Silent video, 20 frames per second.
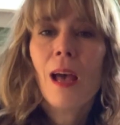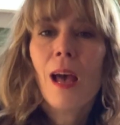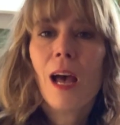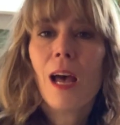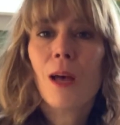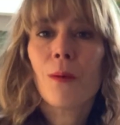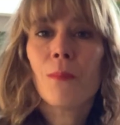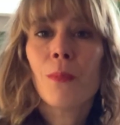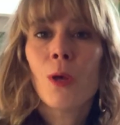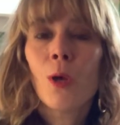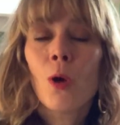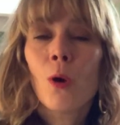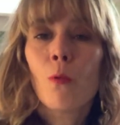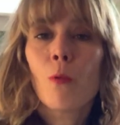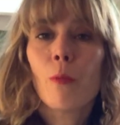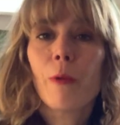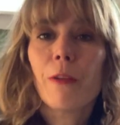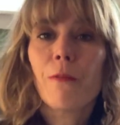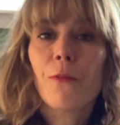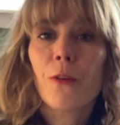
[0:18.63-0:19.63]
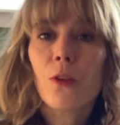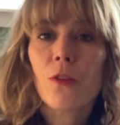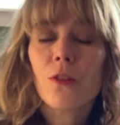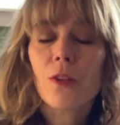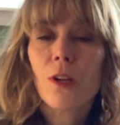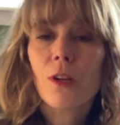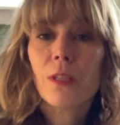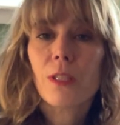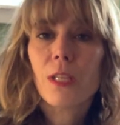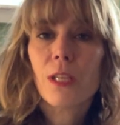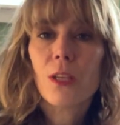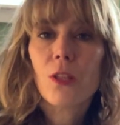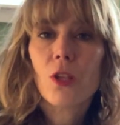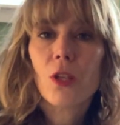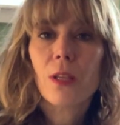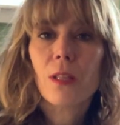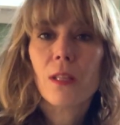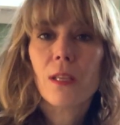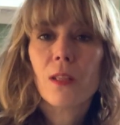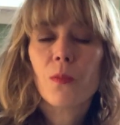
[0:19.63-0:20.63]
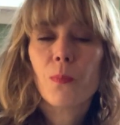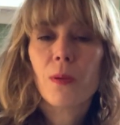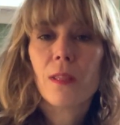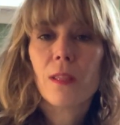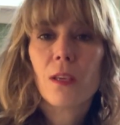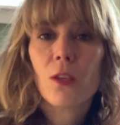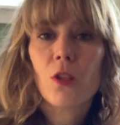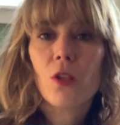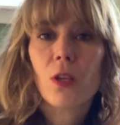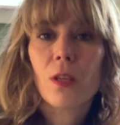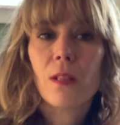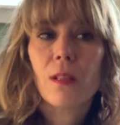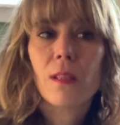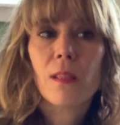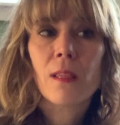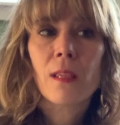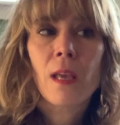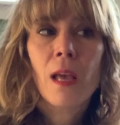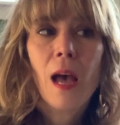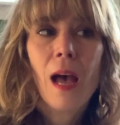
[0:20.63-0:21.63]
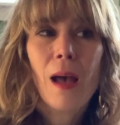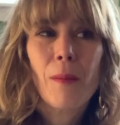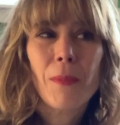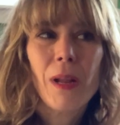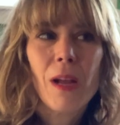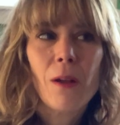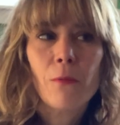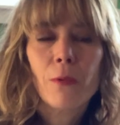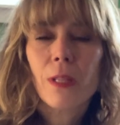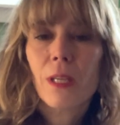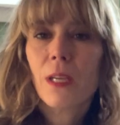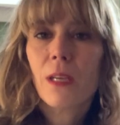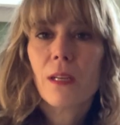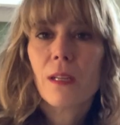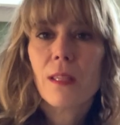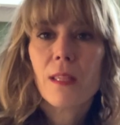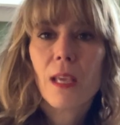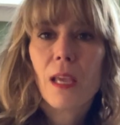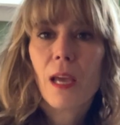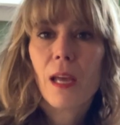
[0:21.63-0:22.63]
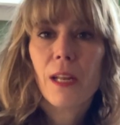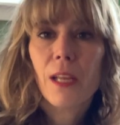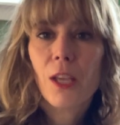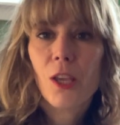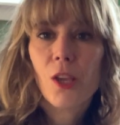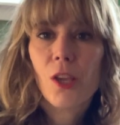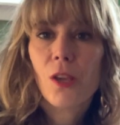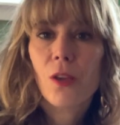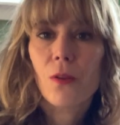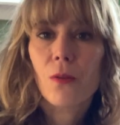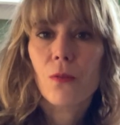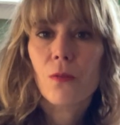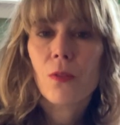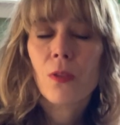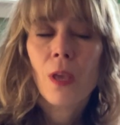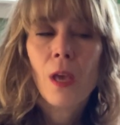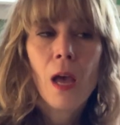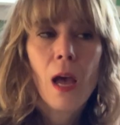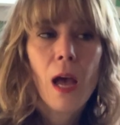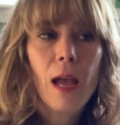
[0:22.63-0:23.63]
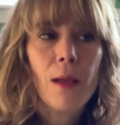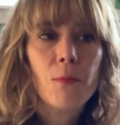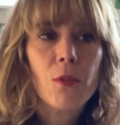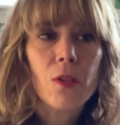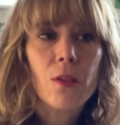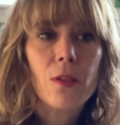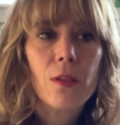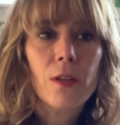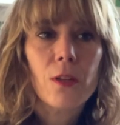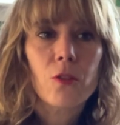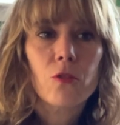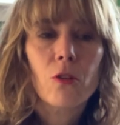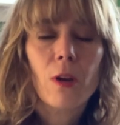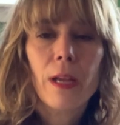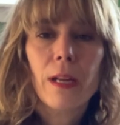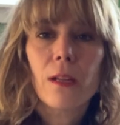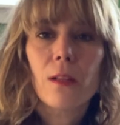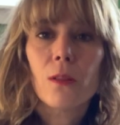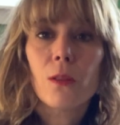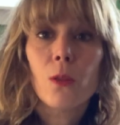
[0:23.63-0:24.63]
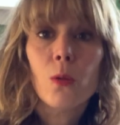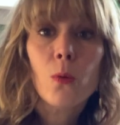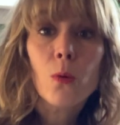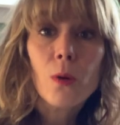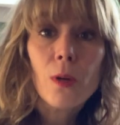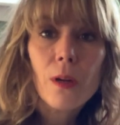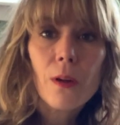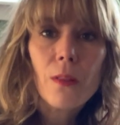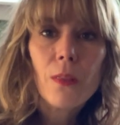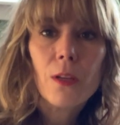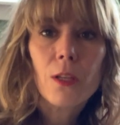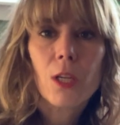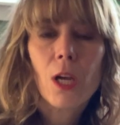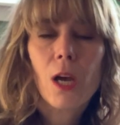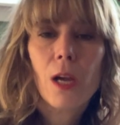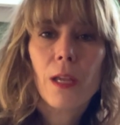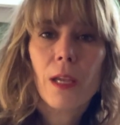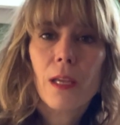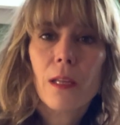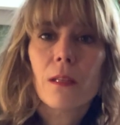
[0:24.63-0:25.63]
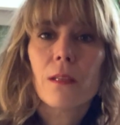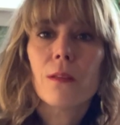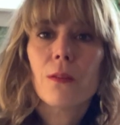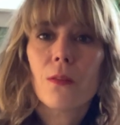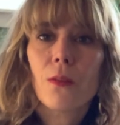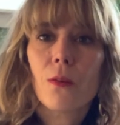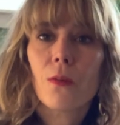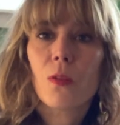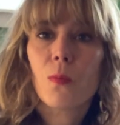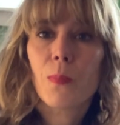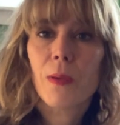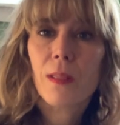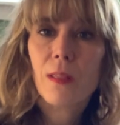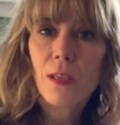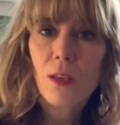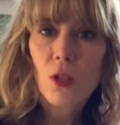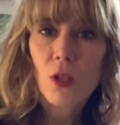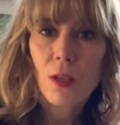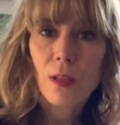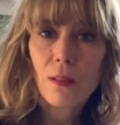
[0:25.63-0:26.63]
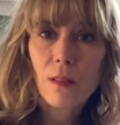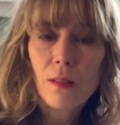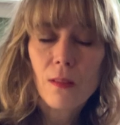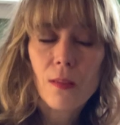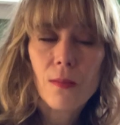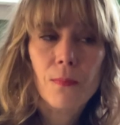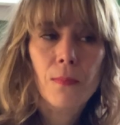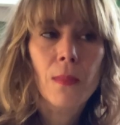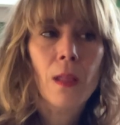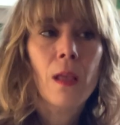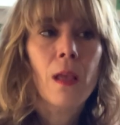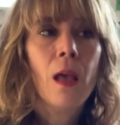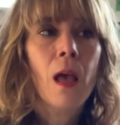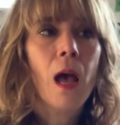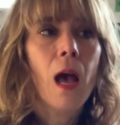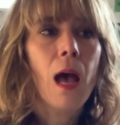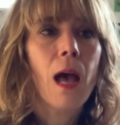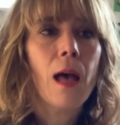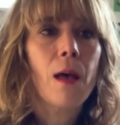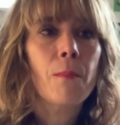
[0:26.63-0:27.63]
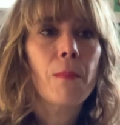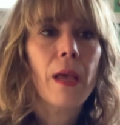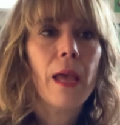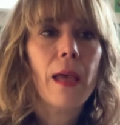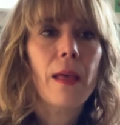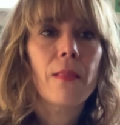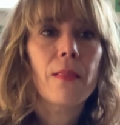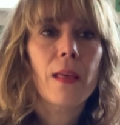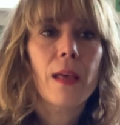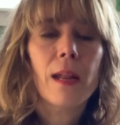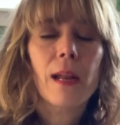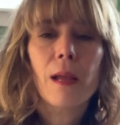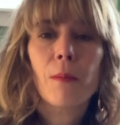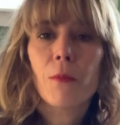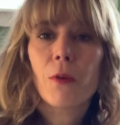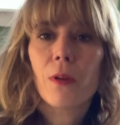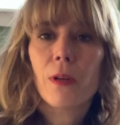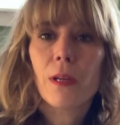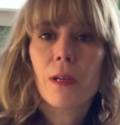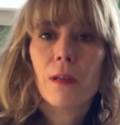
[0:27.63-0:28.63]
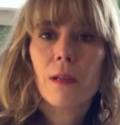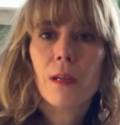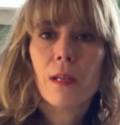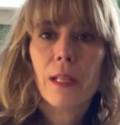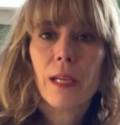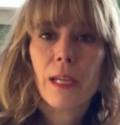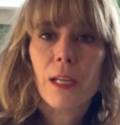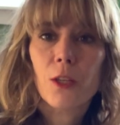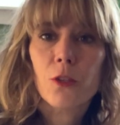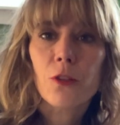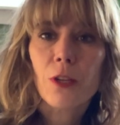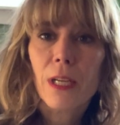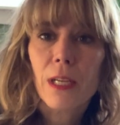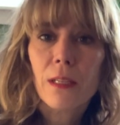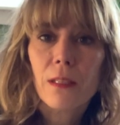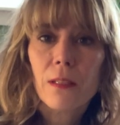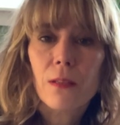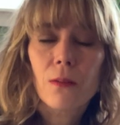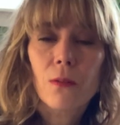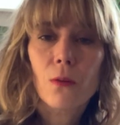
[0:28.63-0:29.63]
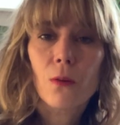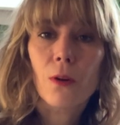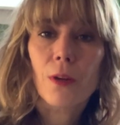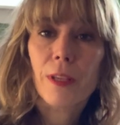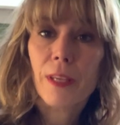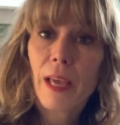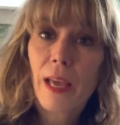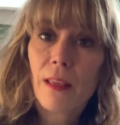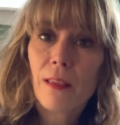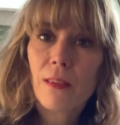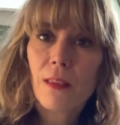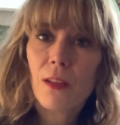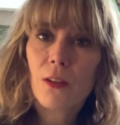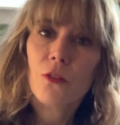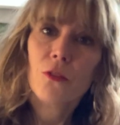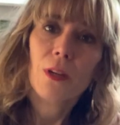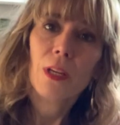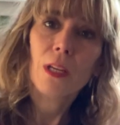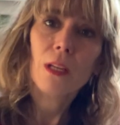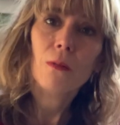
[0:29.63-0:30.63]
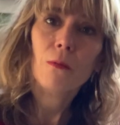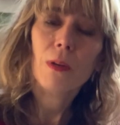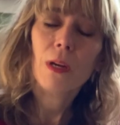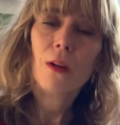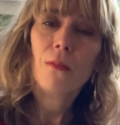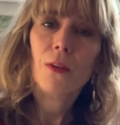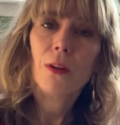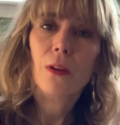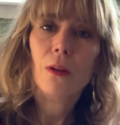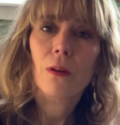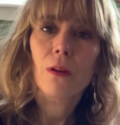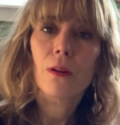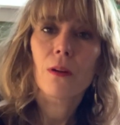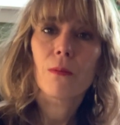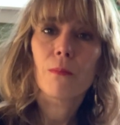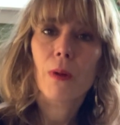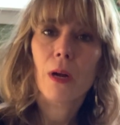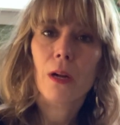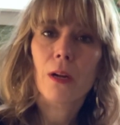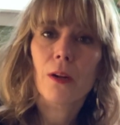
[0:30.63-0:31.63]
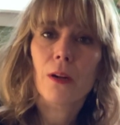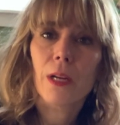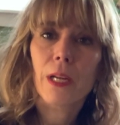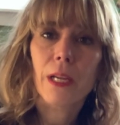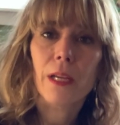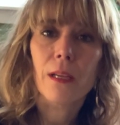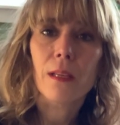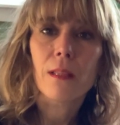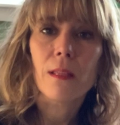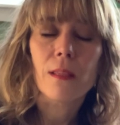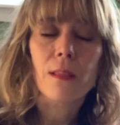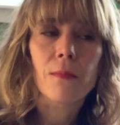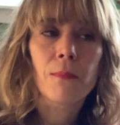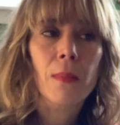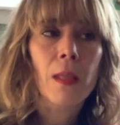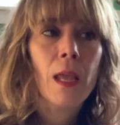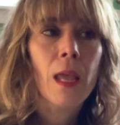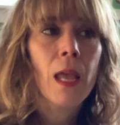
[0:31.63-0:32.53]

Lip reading: When we first start teaching these positions, I'm not really going to say any cues. I'm just going to try to lure the dog into those positions. And then I'm going to click and treat, or yes and treat, whatever your marker is.